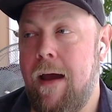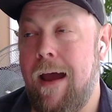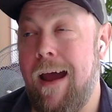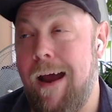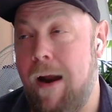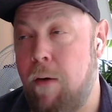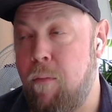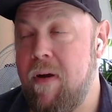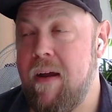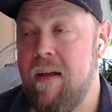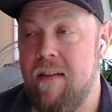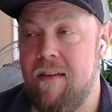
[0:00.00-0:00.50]

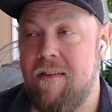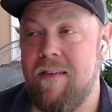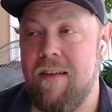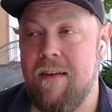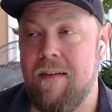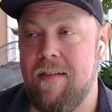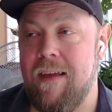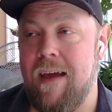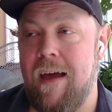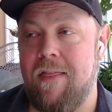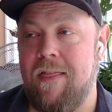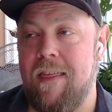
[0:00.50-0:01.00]
And
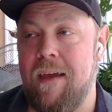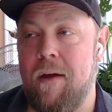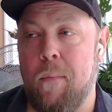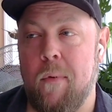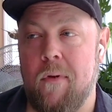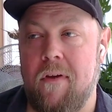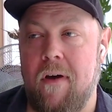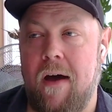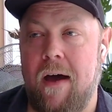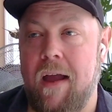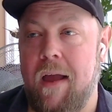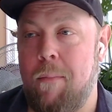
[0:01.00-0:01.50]
realistically, I think we're
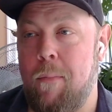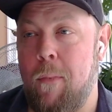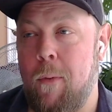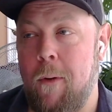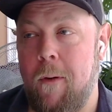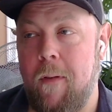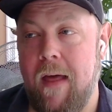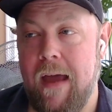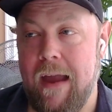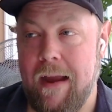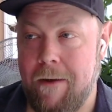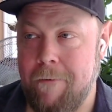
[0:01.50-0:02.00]
talking
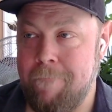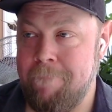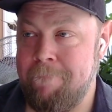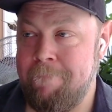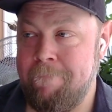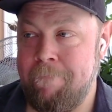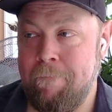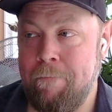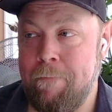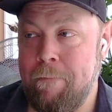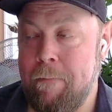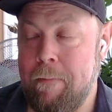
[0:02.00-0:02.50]
more like
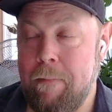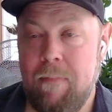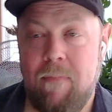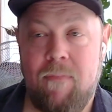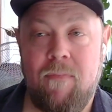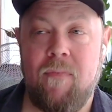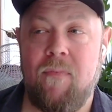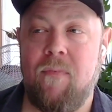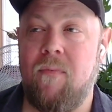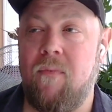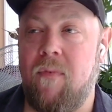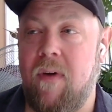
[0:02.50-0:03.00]

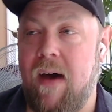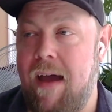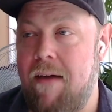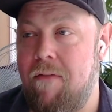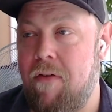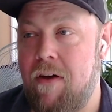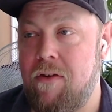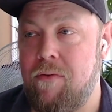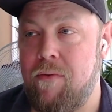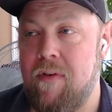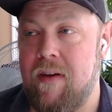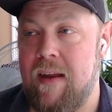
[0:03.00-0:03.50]

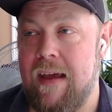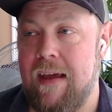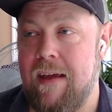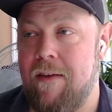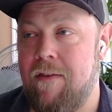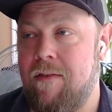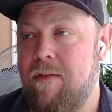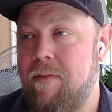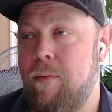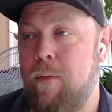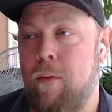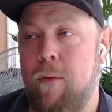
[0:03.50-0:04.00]
500
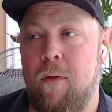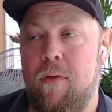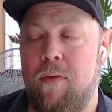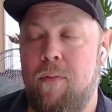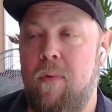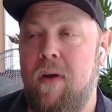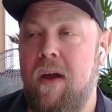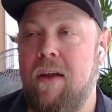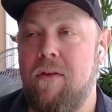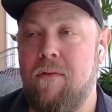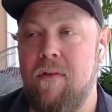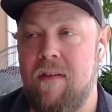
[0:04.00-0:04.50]
days or
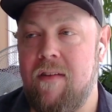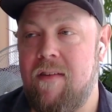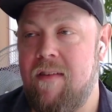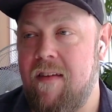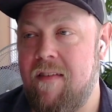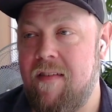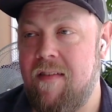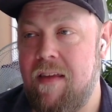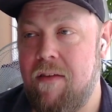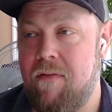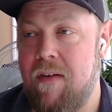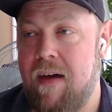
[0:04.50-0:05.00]

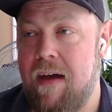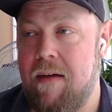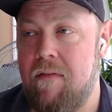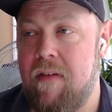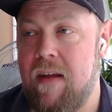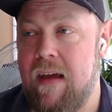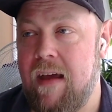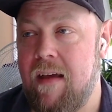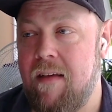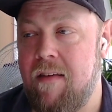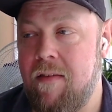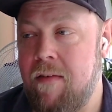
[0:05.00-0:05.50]
365
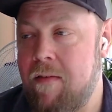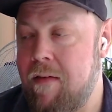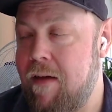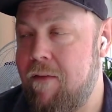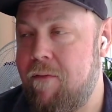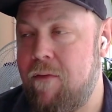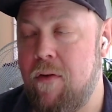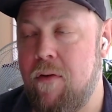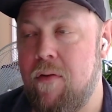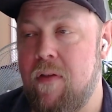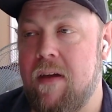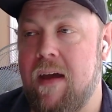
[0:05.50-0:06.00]
days.
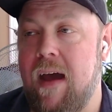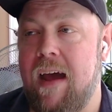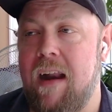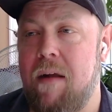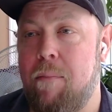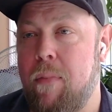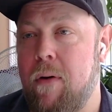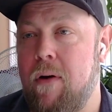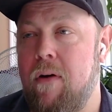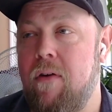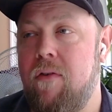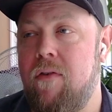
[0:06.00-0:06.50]
If you're the kind
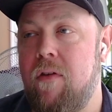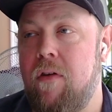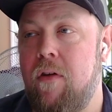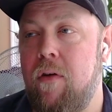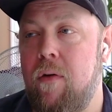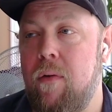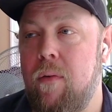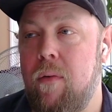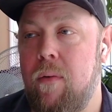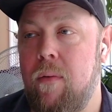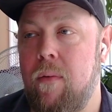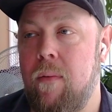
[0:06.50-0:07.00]
of person
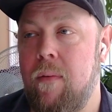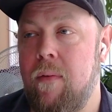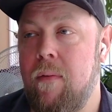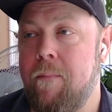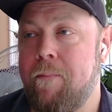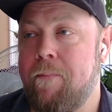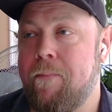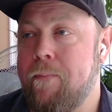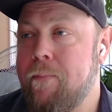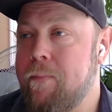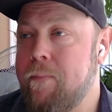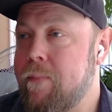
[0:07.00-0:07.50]
who
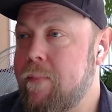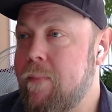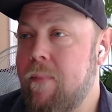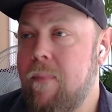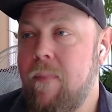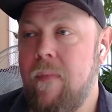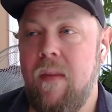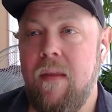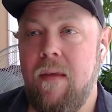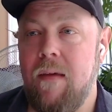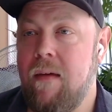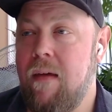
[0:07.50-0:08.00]

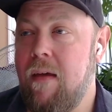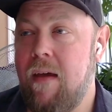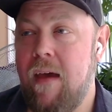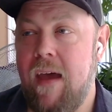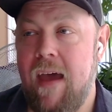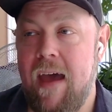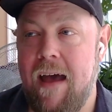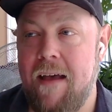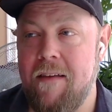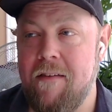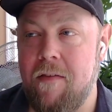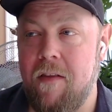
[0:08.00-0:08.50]

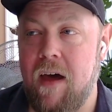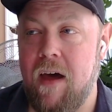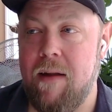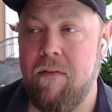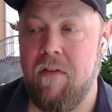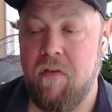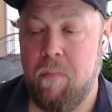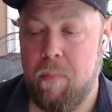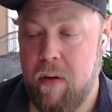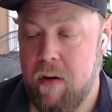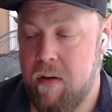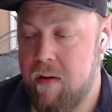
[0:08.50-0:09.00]
has a lot of
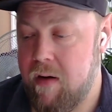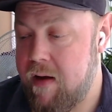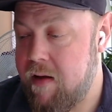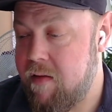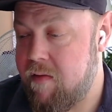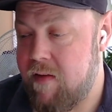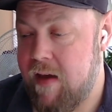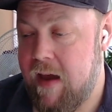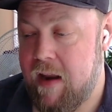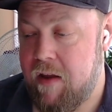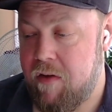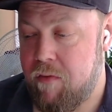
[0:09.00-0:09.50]

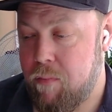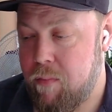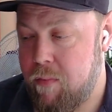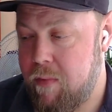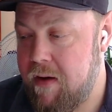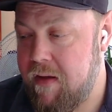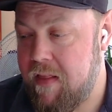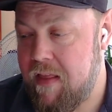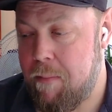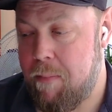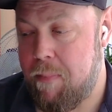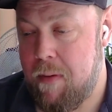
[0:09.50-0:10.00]
experience and has
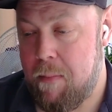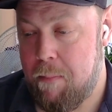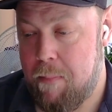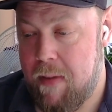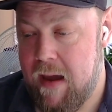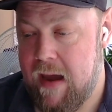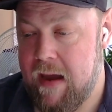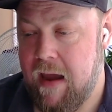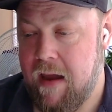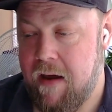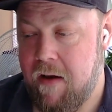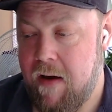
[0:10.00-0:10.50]
really been
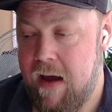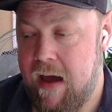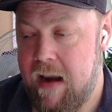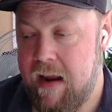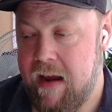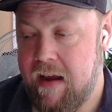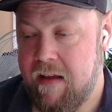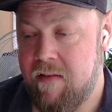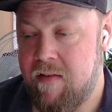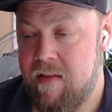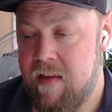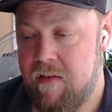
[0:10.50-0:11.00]
banging your head
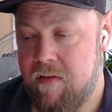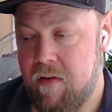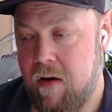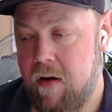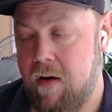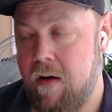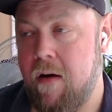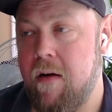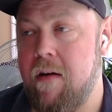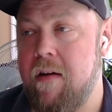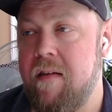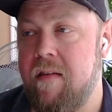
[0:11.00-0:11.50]
against this
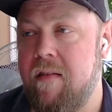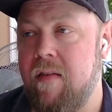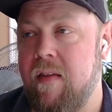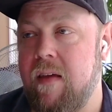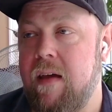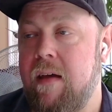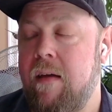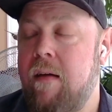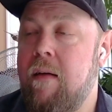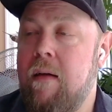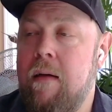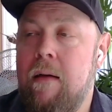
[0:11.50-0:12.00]

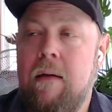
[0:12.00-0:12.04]
earnestly,